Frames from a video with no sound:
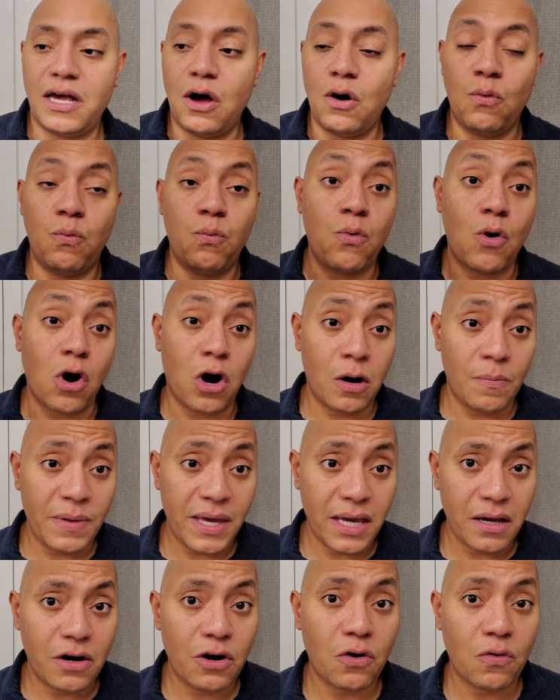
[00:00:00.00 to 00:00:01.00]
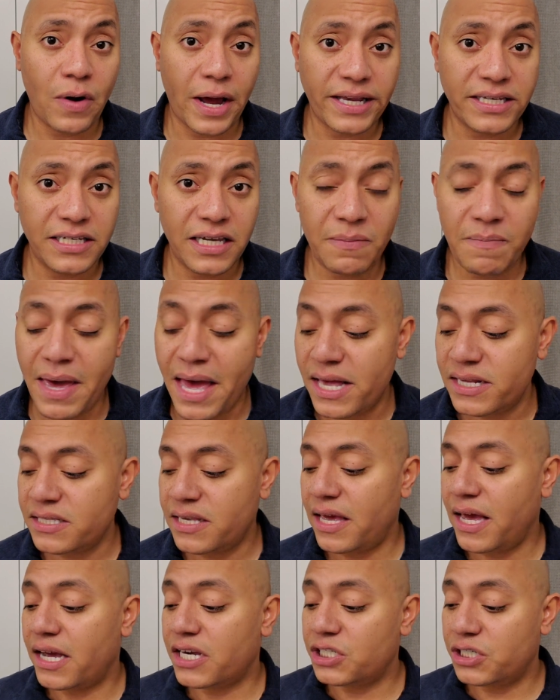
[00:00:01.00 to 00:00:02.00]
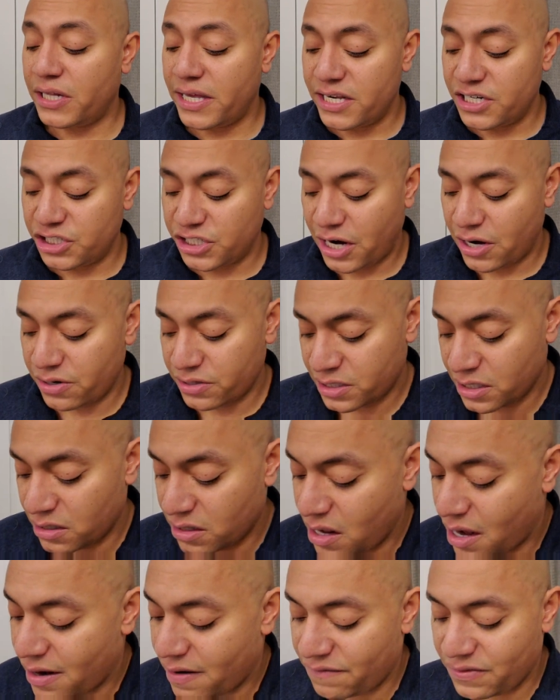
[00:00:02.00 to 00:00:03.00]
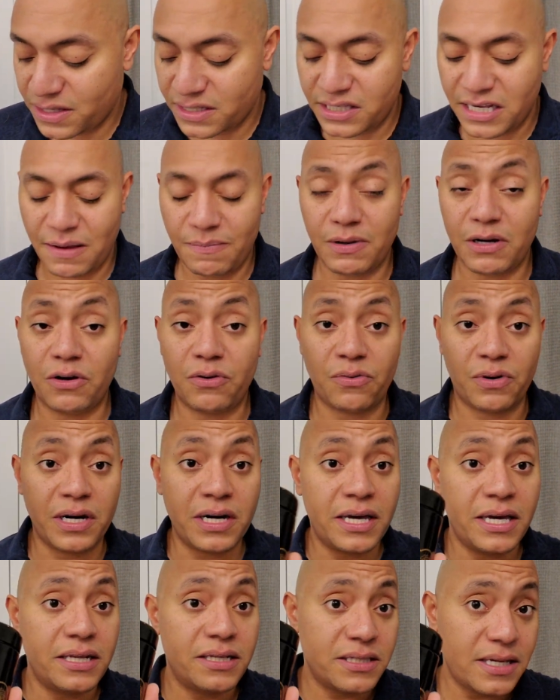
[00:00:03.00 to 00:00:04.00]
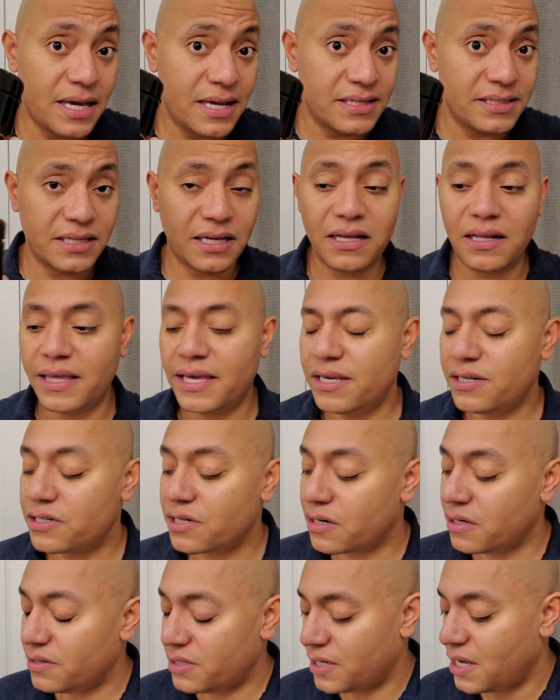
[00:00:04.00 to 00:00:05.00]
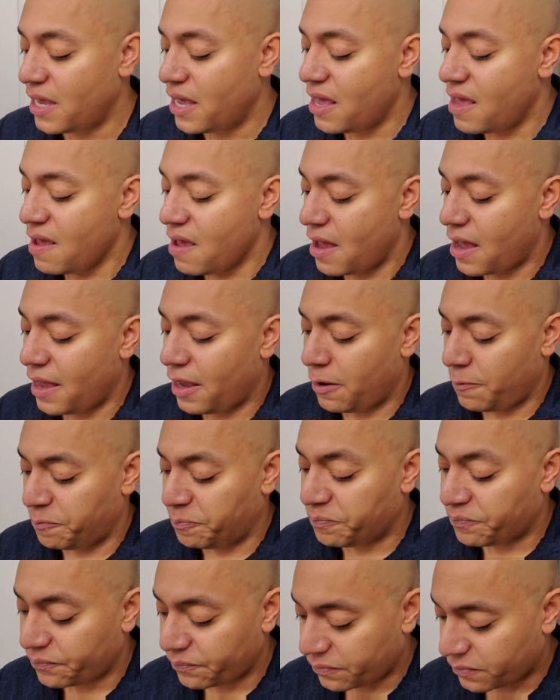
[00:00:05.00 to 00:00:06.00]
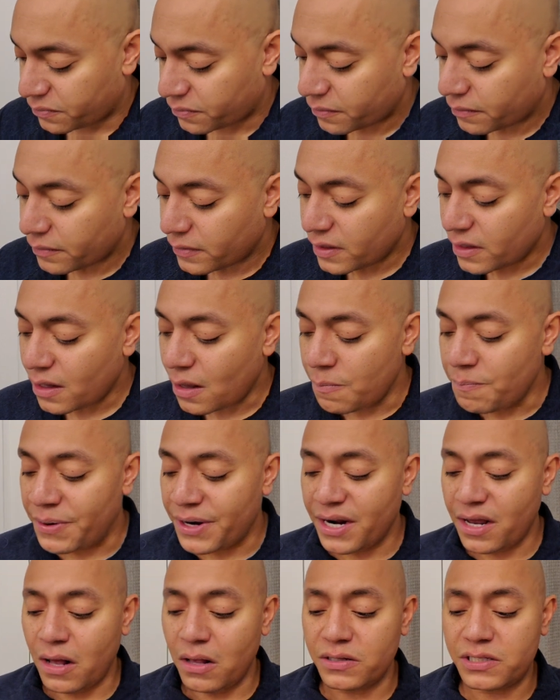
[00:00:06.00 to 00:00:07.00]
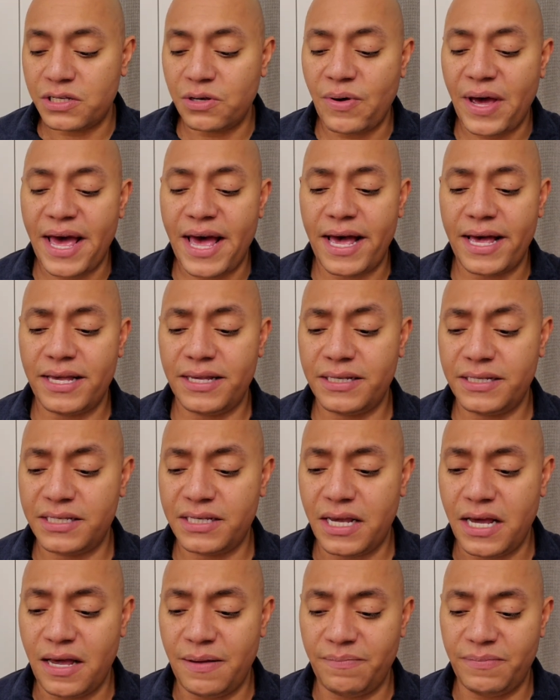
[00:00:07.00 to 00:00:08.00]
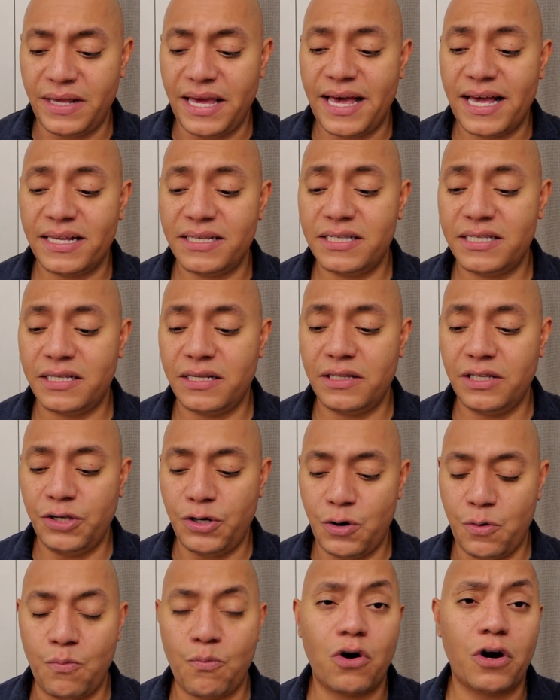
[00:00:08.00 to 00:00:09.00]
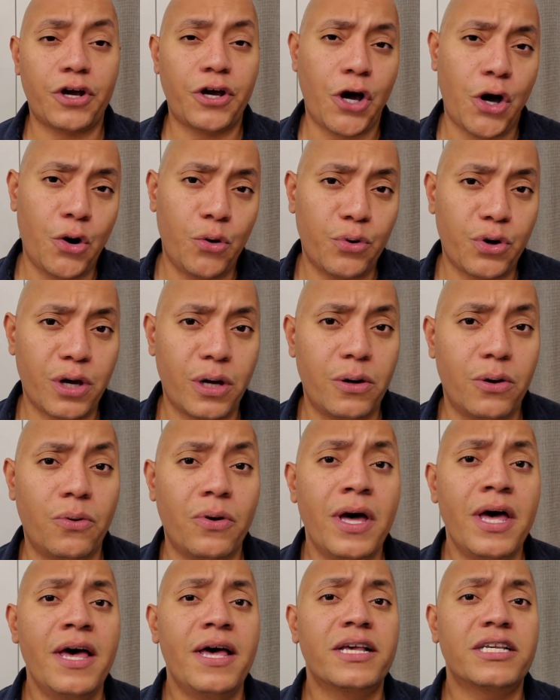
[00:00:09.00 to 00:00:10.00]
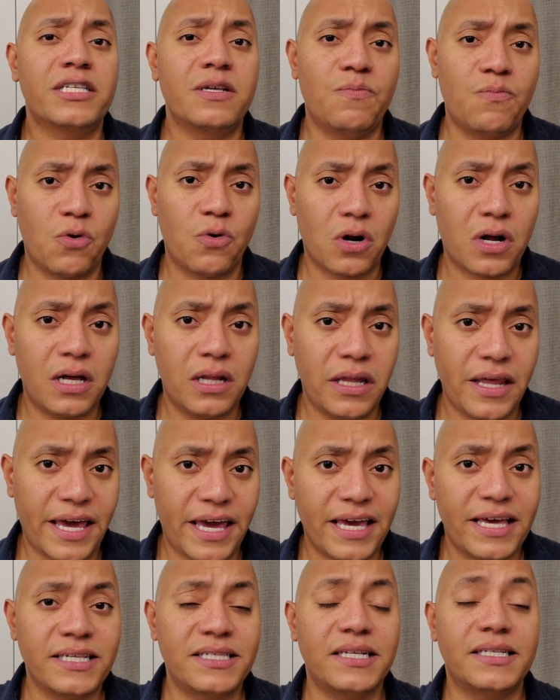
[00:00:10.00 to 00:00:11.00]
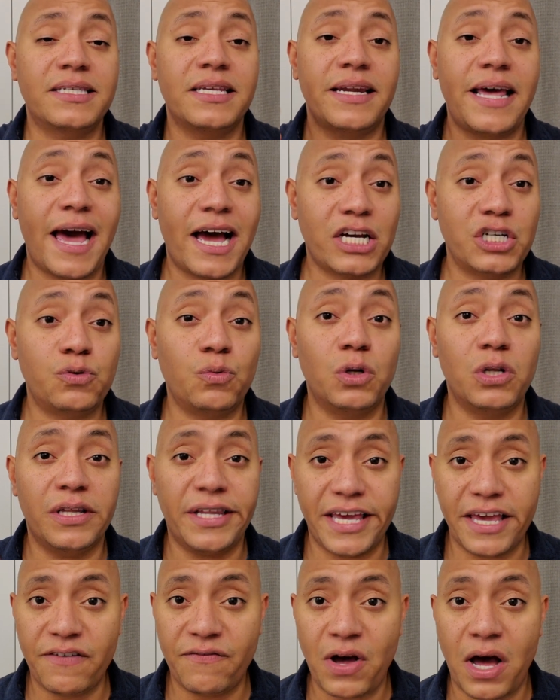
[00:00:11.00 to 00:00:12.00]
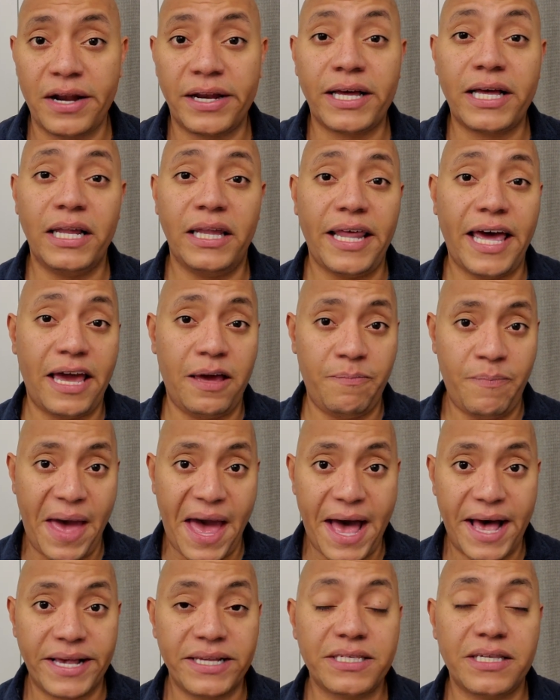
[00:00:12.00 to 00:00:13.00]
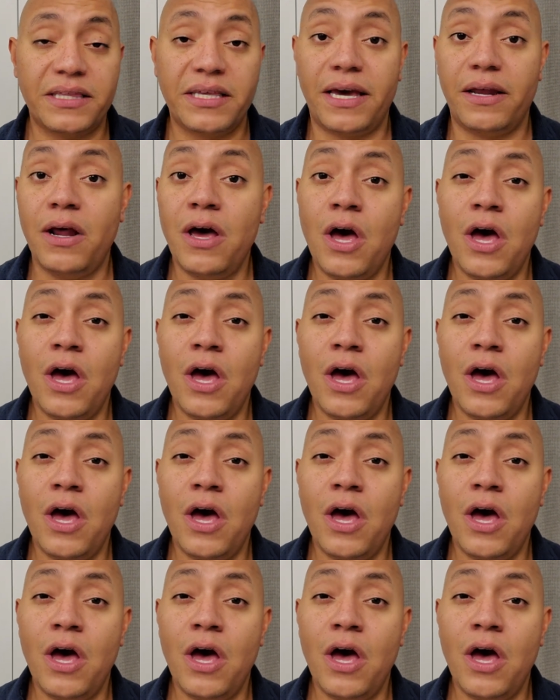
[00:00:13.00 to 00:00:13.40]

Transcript: a warming, correcting mask. It actually shares a lot of the same ingredients as the Clean Dirt, but it also has more cocoa, some more clay, because it's an actual leave-on clay mask that